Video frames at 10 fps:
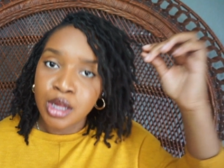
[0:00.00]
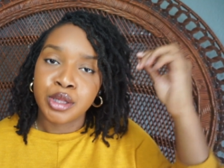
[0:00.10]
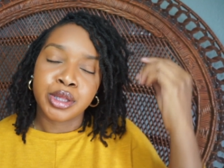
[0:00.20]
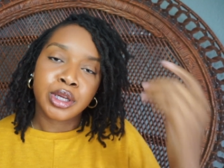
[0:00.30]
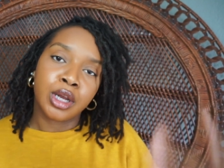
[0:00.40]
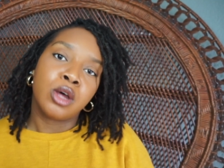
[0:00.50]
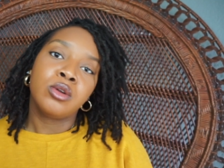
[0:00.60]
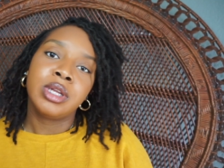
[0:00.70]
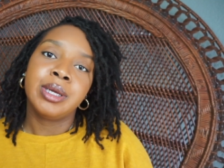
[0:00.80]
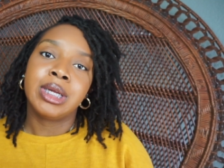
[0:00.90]

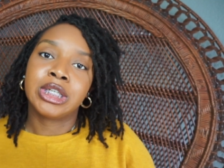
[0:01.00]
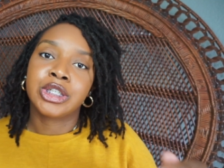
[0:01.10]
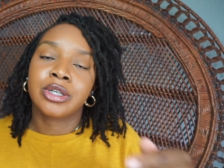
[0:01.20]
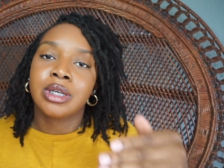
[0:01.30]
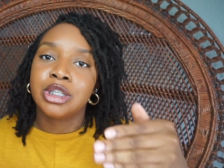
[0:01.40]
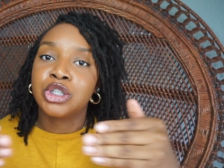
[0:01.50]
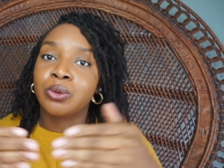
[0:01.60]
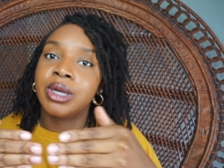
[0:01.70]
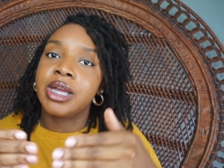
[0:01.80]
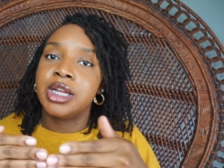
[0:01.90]
slowly and surely shrink